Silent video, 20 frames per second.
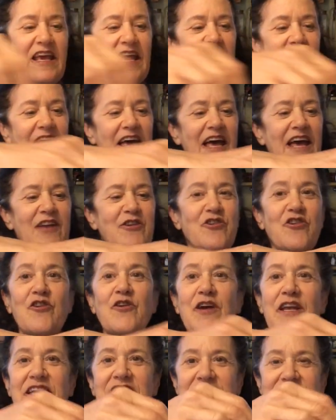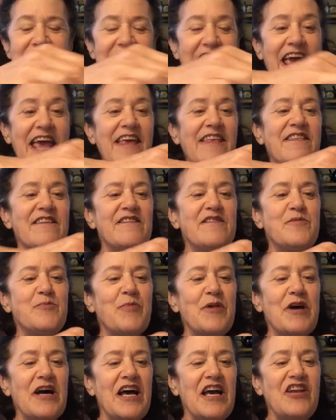And you're going to take the
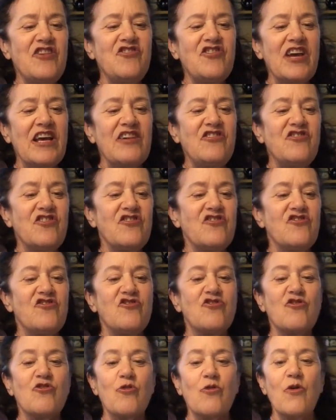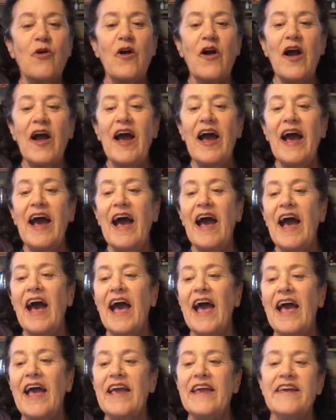sponge and just
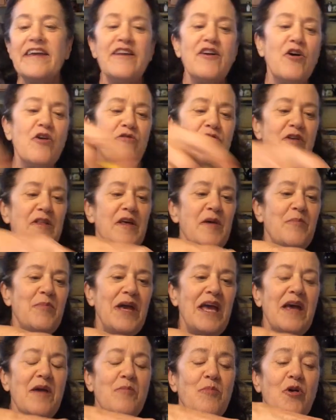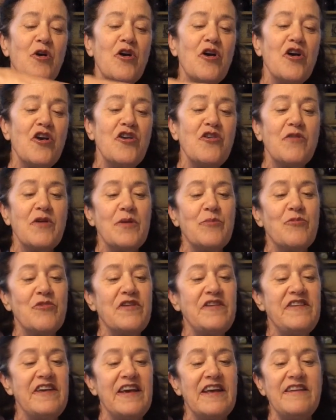drag it over the paper. You can
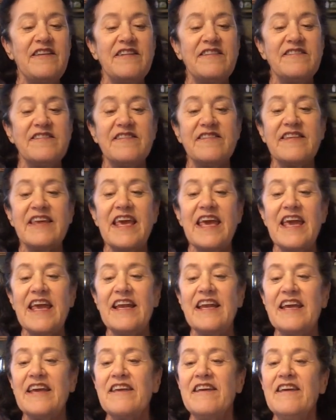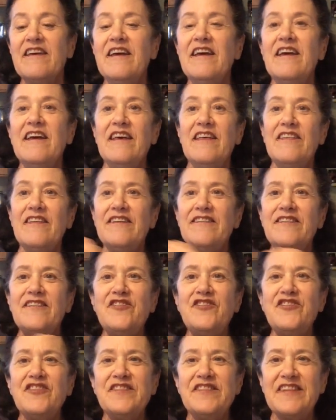pretend it's skating. This is
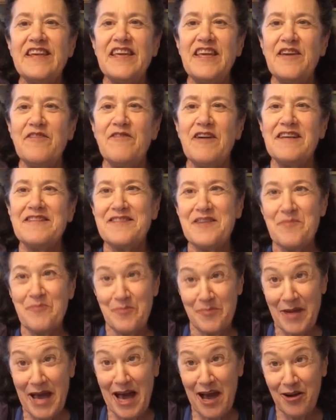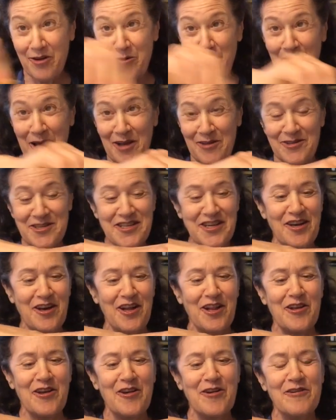just to give us a background
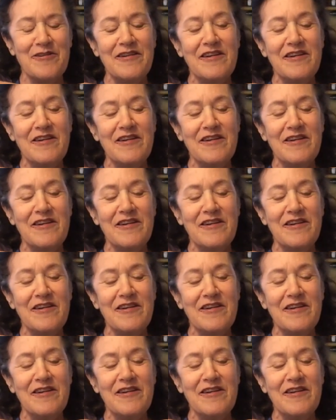color.